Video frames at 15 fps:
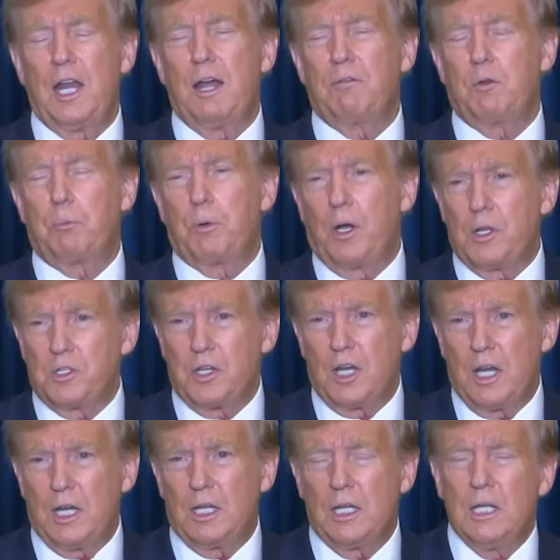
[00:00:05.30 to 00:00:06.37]
can't have a
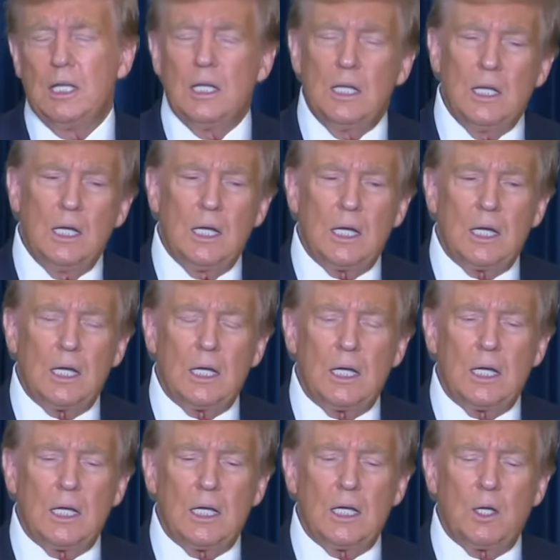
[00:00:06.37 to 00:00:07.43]
president
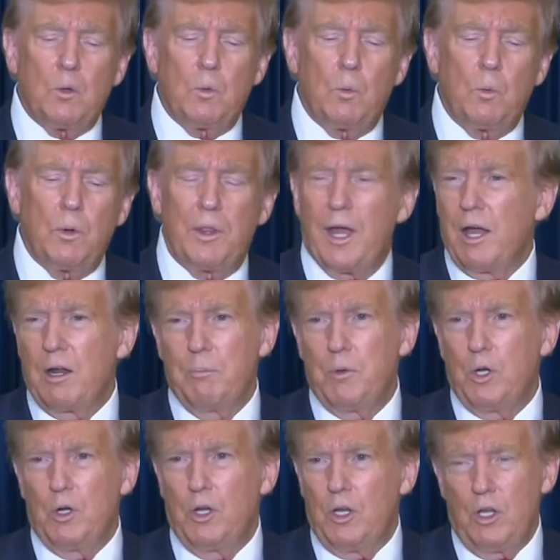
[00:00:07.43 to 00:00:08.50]
uh, without
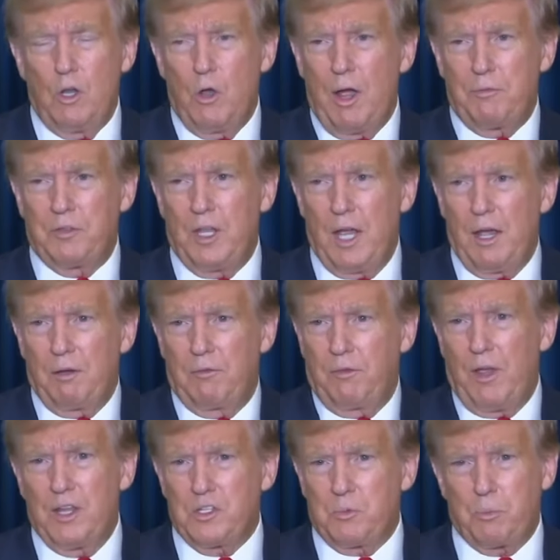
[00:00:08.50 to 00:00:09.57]
immunity. You have to
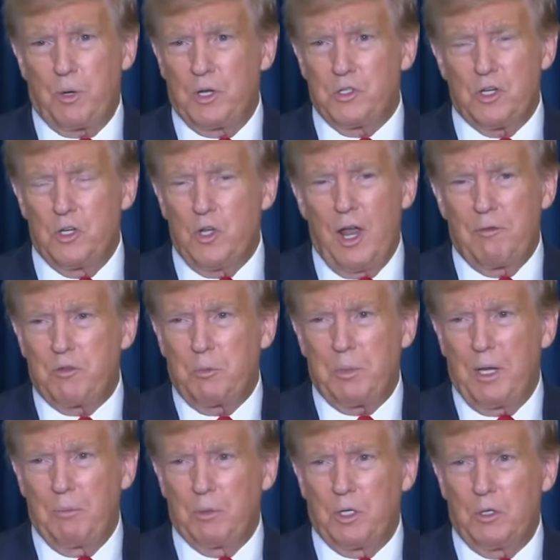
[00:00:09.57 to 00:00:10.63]
have, as a president, you have
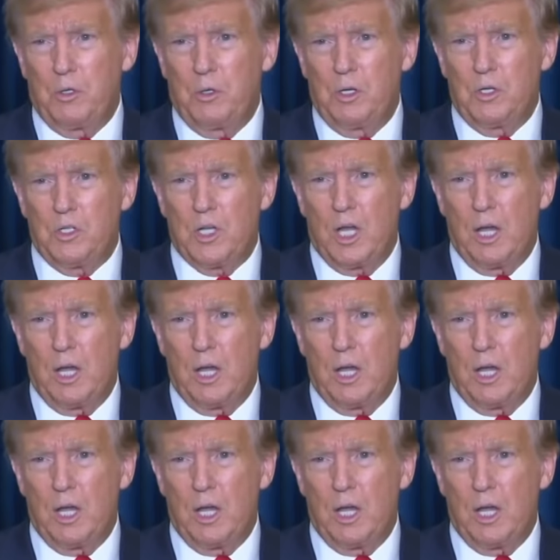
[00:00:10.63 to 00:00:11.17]
to be able to do your